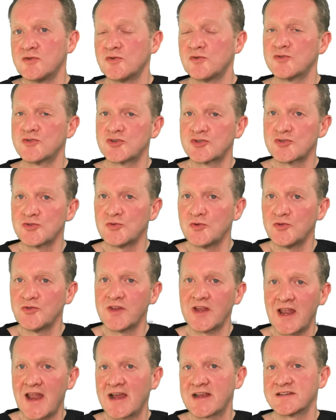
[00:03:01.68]
or shorten the
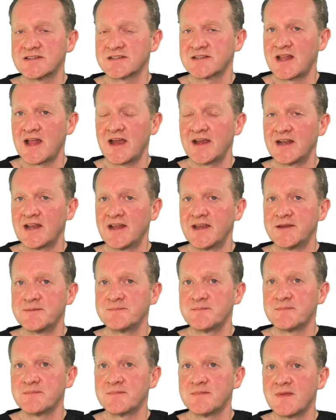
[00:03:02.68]
leg slightly.
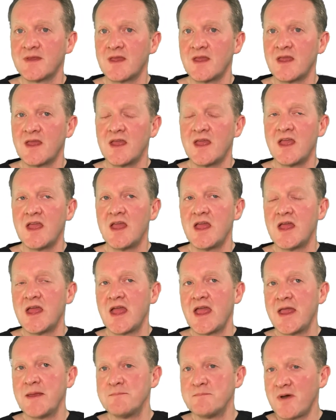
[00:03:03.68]

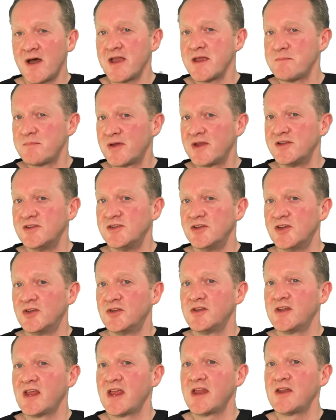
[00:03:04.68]
In my opinion,